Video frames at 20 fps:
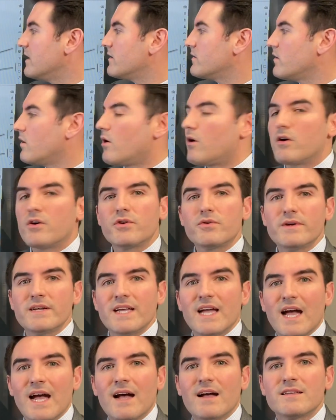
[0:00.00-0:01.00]
The
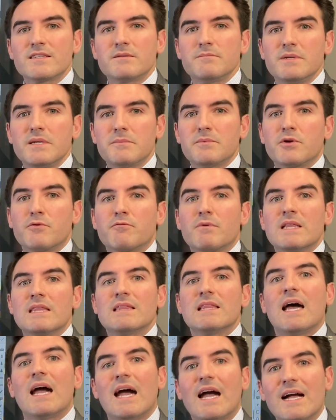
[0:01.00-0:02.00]
artery has to be able to
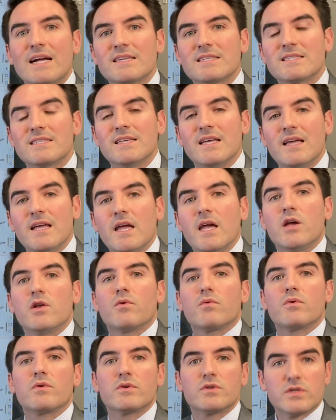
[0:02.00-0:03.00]
relax in
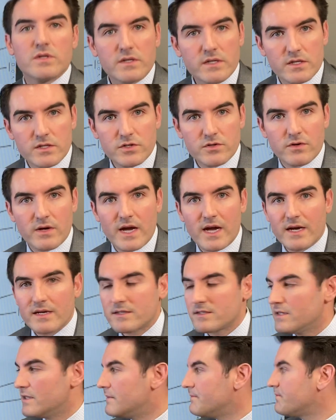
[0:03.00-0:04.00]
order to
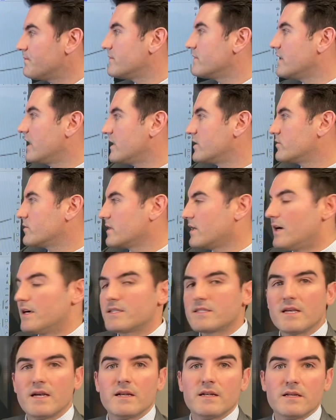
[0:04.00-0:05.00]
contract. Nitric
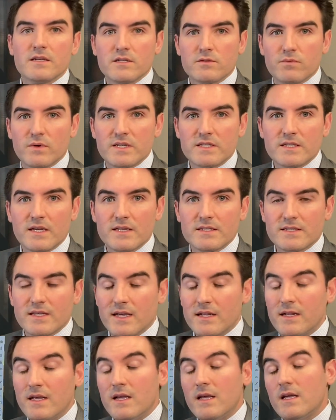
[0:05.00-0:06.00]
oxide is what does
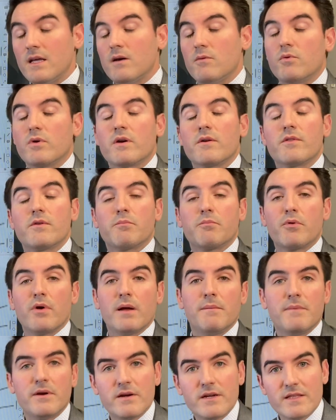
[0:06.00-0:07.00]
that. And what are the
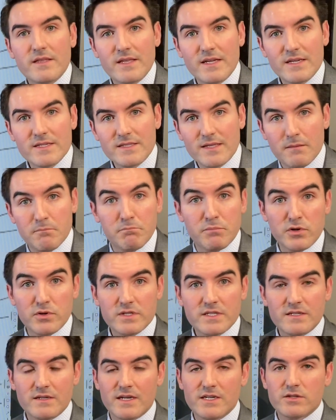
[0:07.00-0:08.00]
primary things that
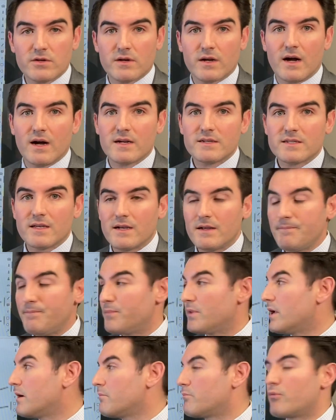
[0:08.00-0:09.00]
boost nitric oxide?
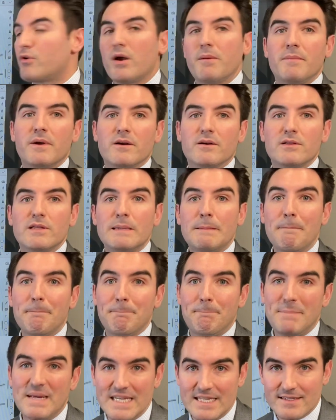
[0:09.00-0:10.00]
Primarily
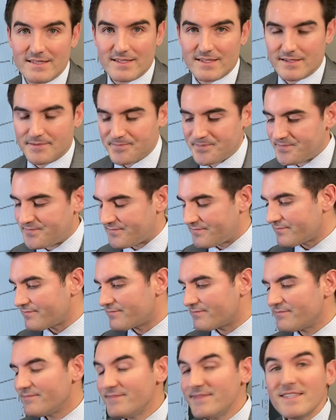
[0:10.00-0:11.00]
beets.
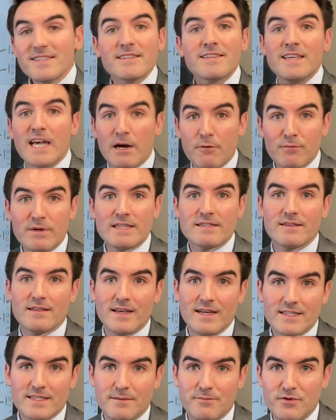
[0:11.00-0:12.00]
Yeah, when's the
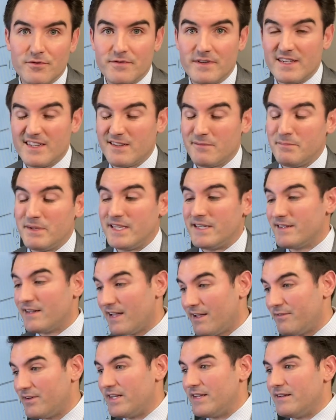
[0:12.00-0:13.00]
last time you've eaten a beet? I
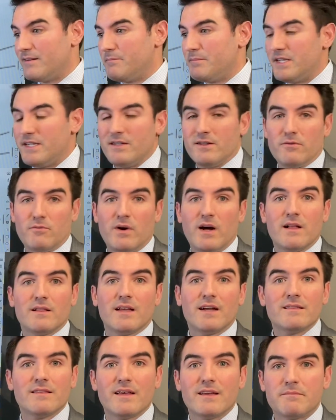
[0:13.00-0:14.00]
haven't eaten a beet in a while.
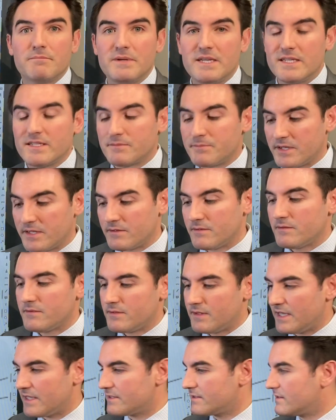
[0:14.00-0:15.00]
I like beets, but
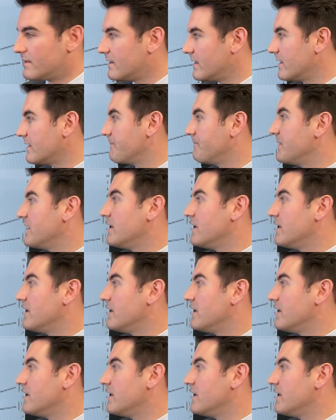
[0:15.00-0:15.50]
that's the thing.